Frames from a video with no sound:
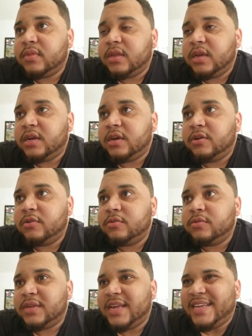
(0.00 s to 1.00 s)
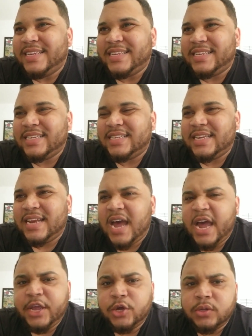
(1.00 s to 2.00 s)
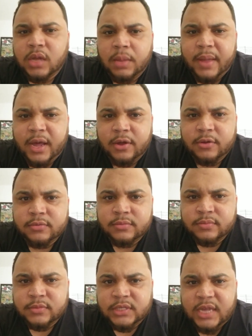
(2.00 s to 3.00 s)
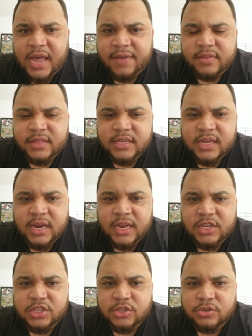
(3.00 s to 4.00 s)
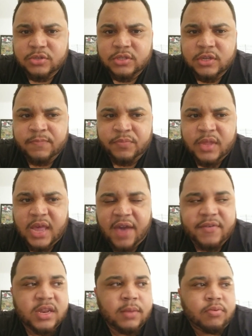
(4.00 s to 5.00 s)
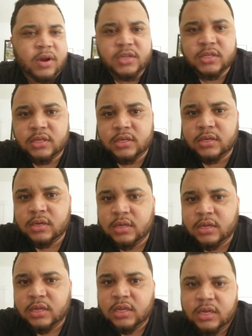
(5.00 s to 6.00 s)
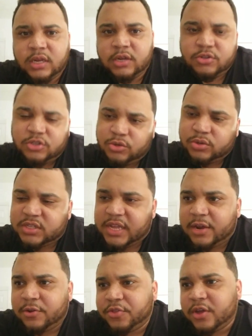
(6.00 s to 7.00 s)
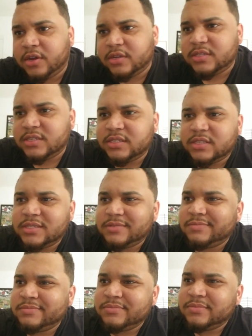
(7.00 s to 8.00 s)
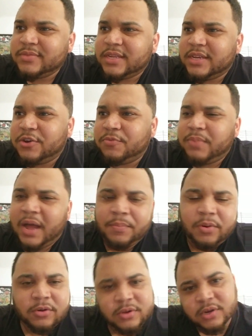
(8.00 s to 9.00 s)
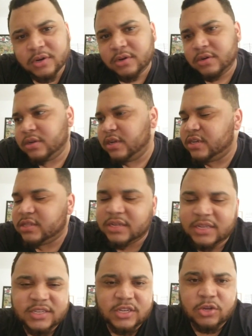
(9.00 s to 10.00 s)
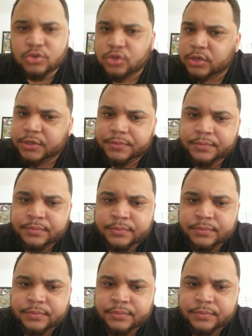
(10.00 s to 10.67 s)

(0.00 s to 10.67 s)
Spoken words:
get into denial about having these kind of issues, having depression, suicidal thoughts, bipolar, the list goes on.